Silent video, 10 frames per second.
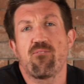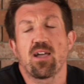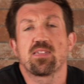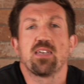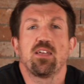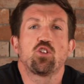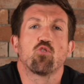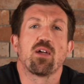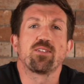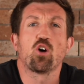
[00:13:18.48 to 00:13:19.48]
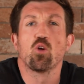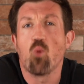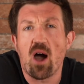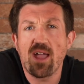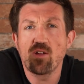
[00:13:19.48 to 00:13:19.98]
If I said to you right
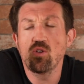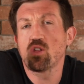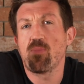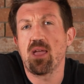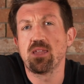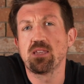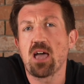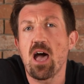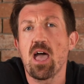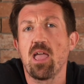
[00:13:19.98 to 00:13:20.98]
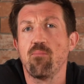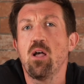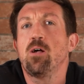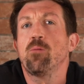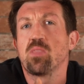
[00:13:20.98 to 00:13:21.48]
now, why are you spending
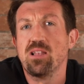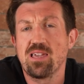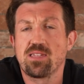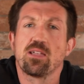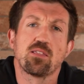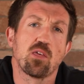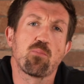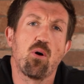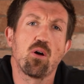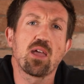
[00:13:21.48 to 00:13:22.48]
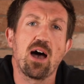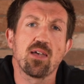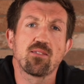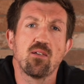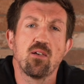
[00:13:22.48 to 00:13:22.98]
time listening to this
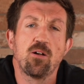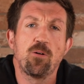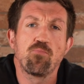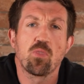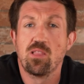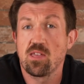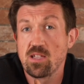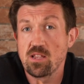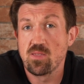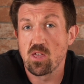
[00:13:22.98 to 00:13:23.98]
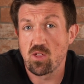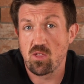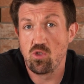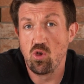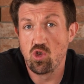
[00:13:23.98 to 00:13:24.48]
podcast, listening to
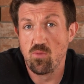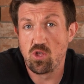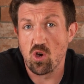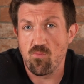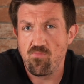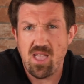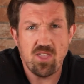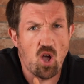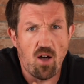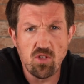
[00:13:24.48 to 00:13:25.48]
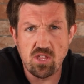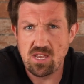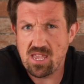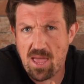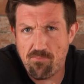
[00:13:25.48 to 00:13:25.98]
this YouTube show? It's
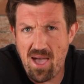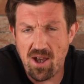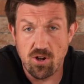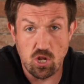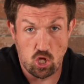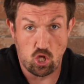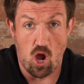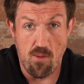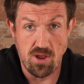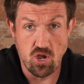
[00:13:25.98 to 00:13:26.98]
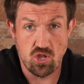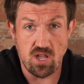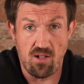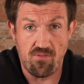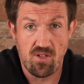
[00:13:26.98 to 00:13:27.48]
obviously to get better, to sharpen
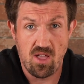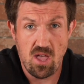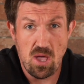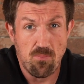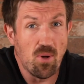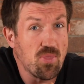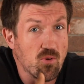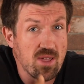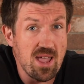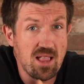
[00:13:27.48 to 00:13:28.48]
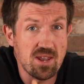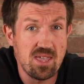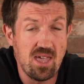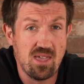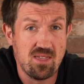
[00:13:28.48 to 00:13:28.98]
yourself. But the
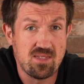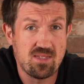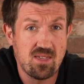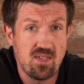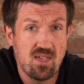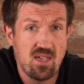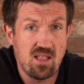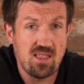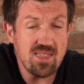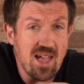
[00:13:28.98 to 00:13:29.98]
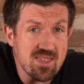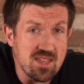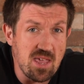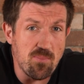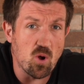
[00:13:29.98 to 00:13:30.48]
reality is, let's
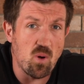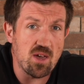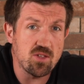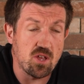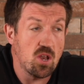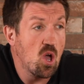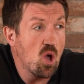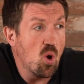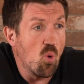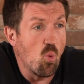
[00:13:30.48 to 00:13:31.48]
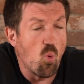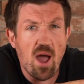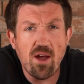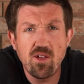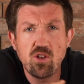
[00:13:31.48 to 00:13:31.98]
ask a deeper question.
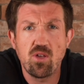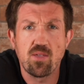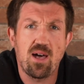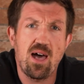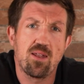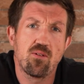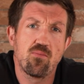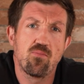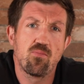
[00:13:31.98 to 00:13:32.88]
Why are you doing that?